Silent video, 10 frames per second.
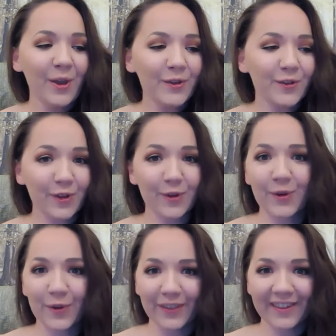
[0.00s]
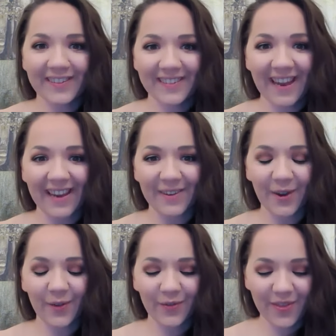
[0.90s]
So you're in this state
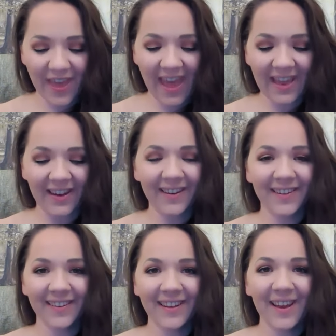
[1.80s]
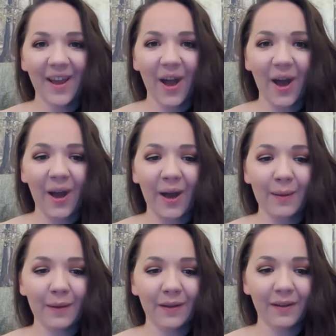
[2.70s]
of then
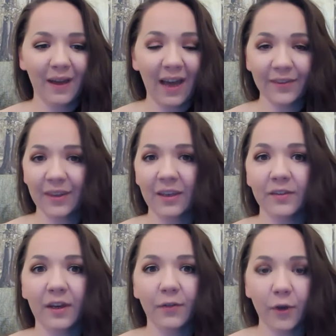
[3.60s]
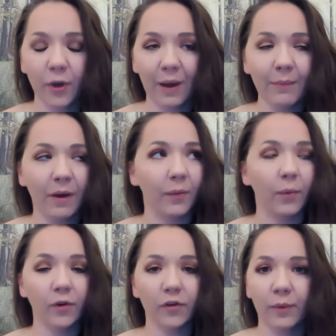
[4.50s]
asking yourself, who am I?
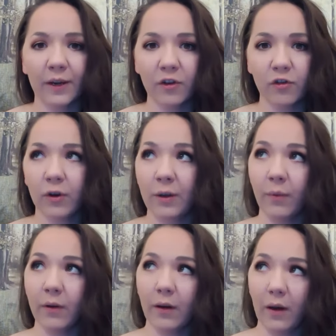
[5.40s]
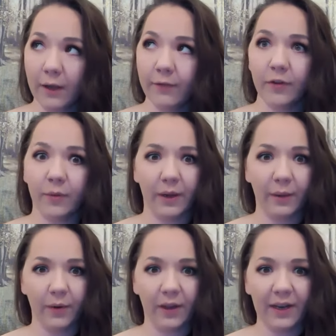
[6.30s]
What do I enjoy? What life do I
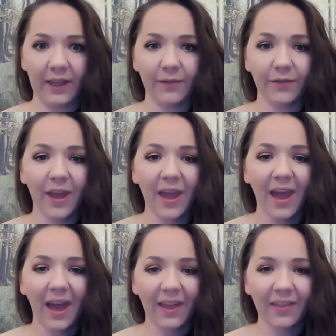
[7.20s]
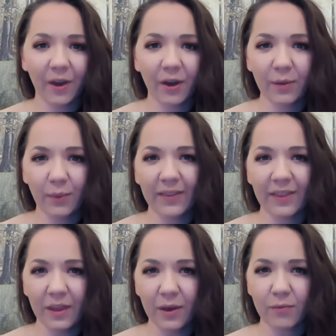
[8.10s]
want to live? And the only way
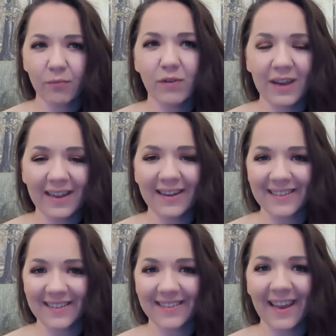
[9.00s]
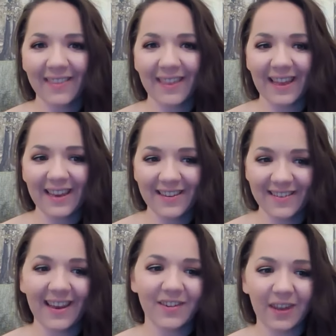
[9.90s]
that you can really understand that is,
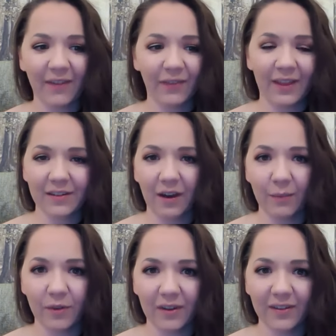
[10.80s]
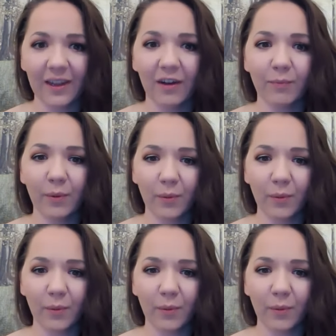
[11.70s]
yes, having that time to yourself, but